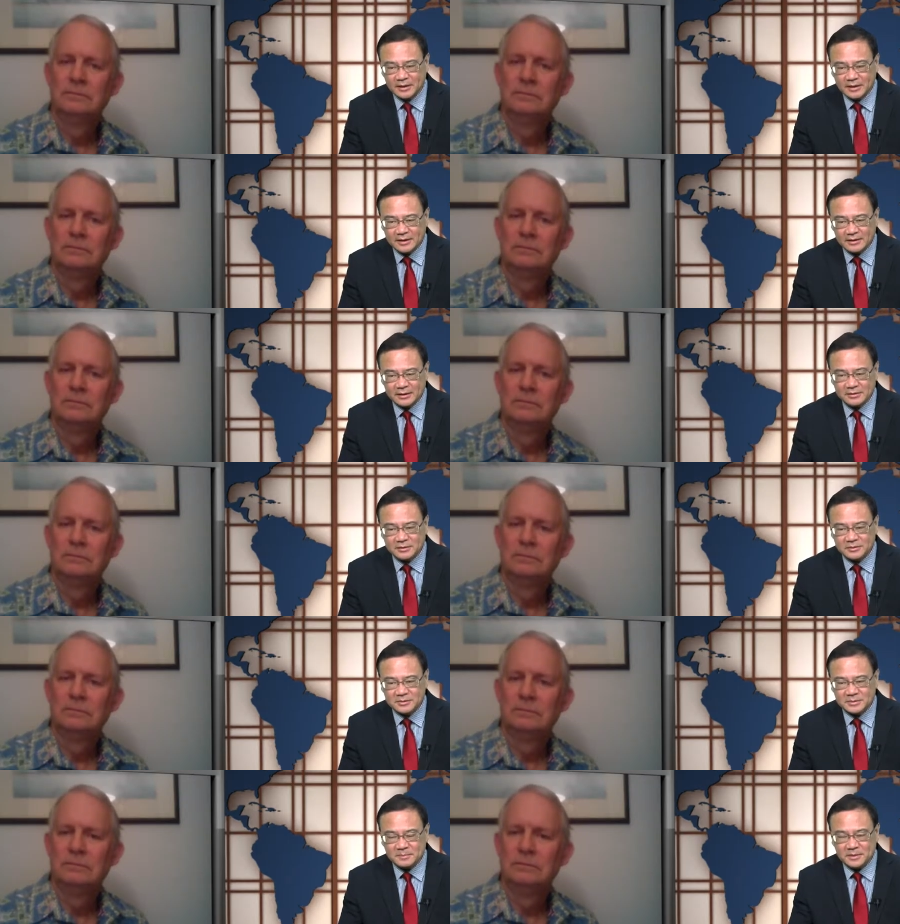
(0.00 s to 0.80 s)
Speaker 1: that there
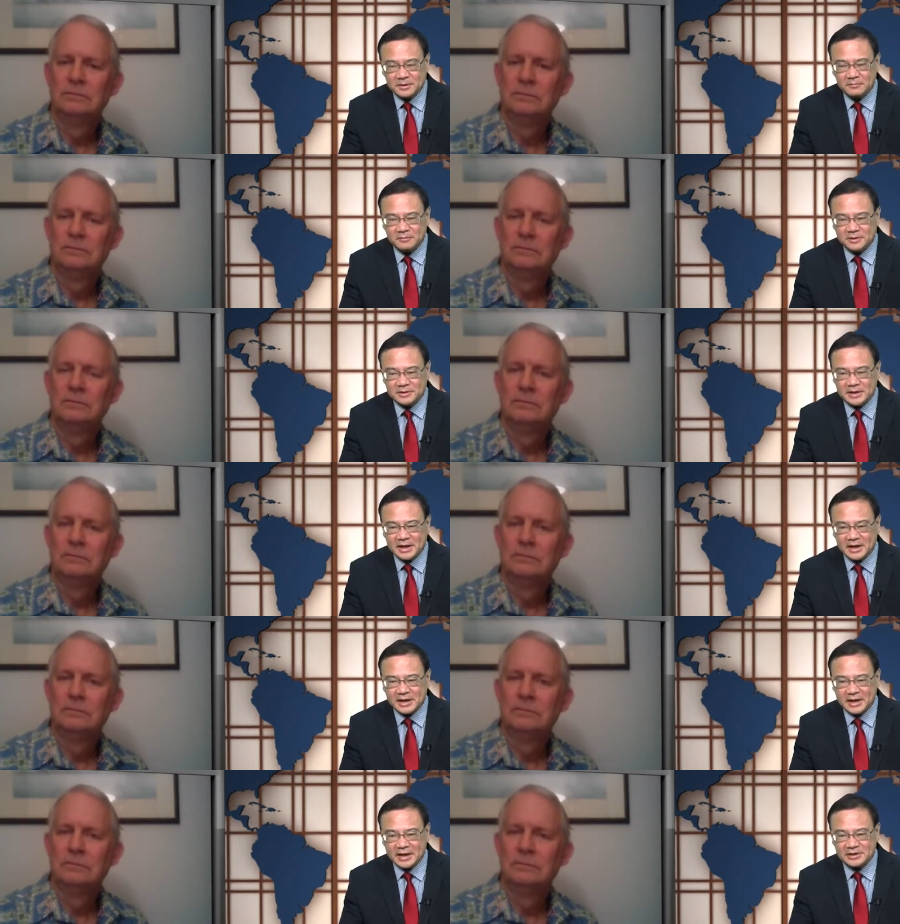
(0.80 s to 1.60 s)
was a bit of
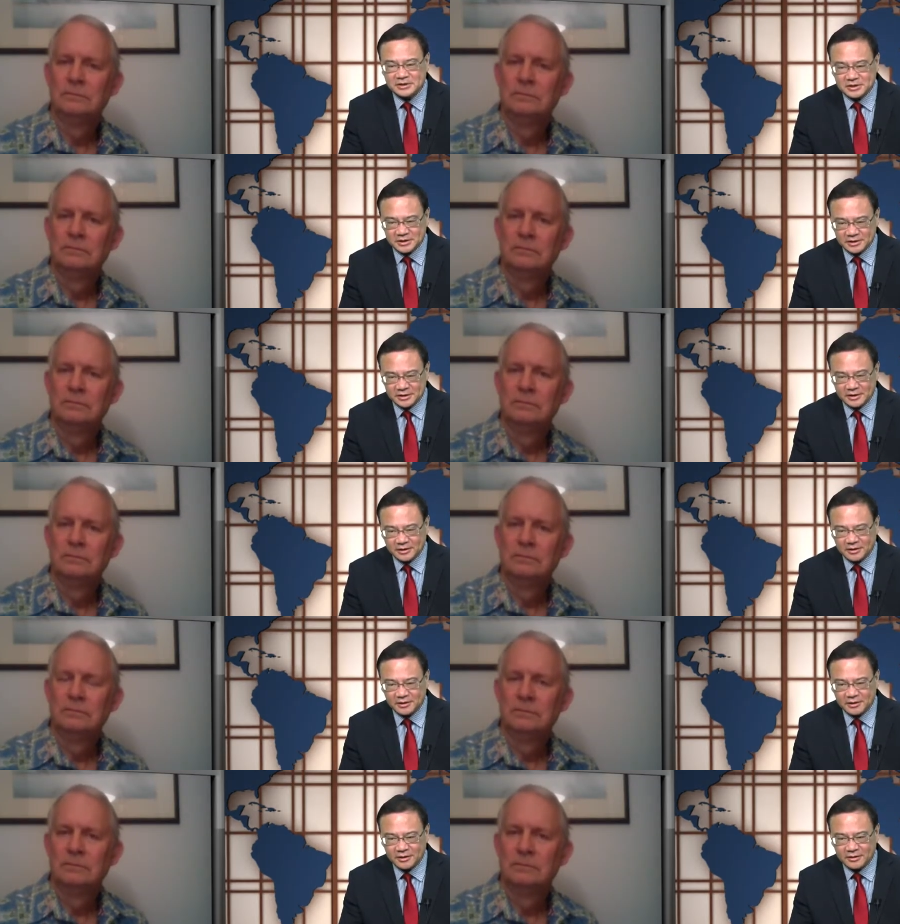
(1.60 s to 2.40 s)
retaliation
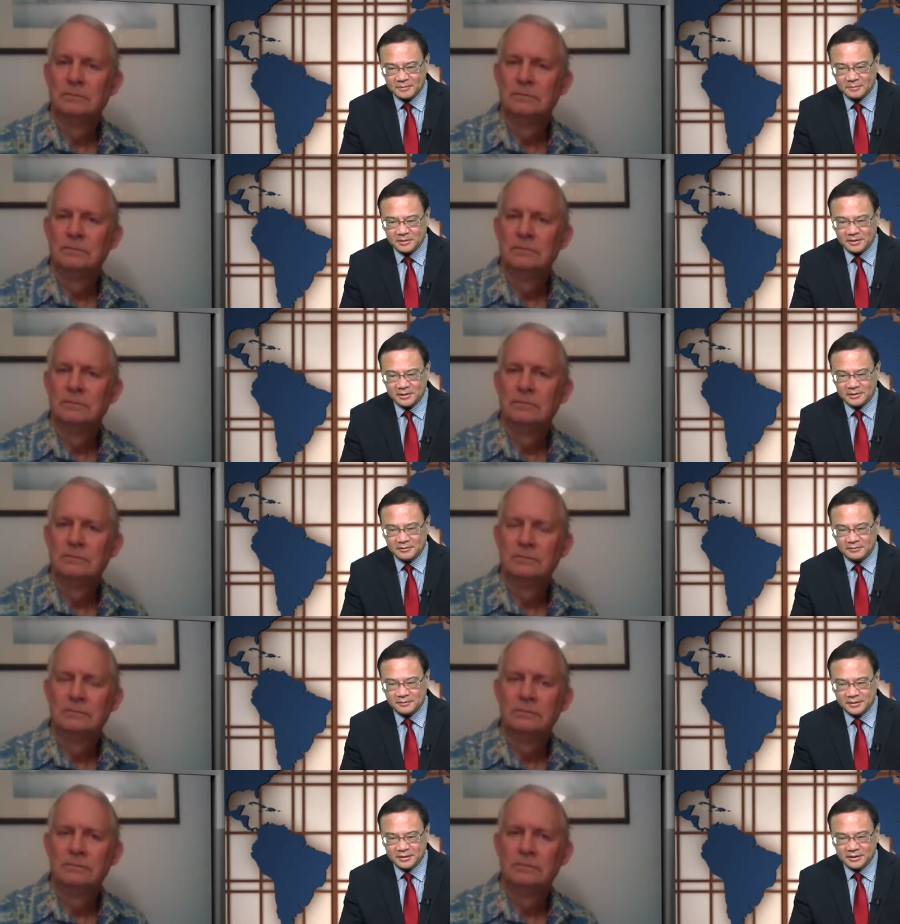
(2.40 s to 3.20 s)
here on the part
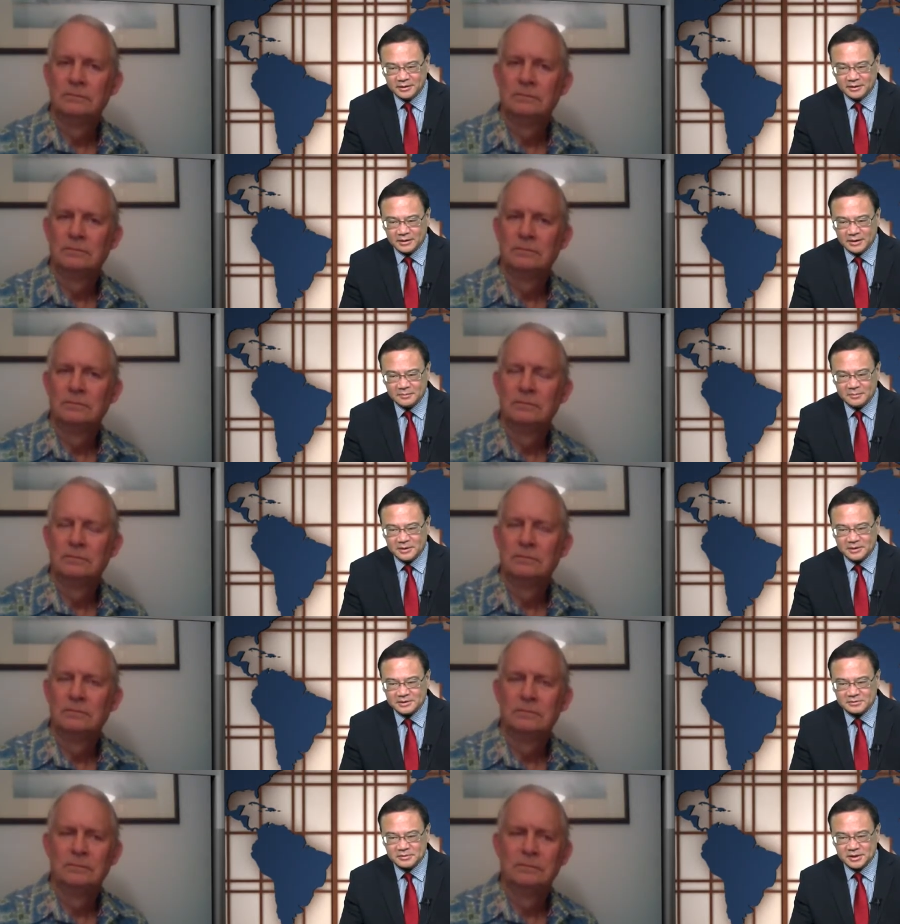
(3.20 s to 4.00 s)
of the
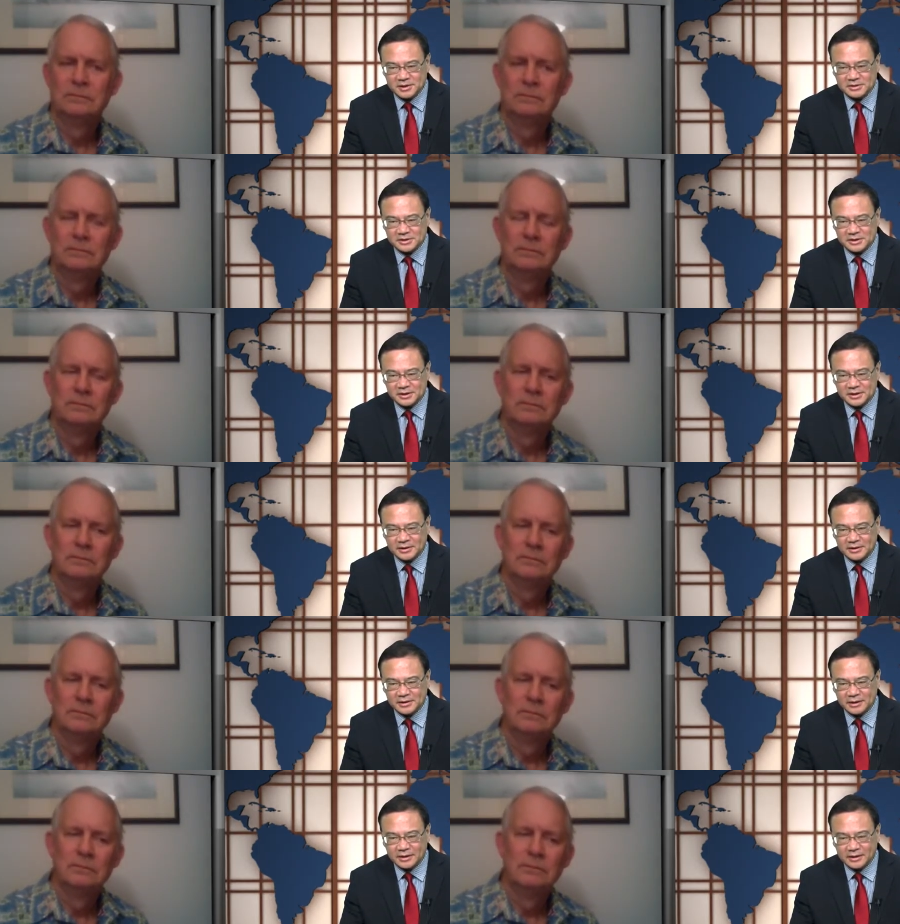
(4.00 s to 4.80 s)
administration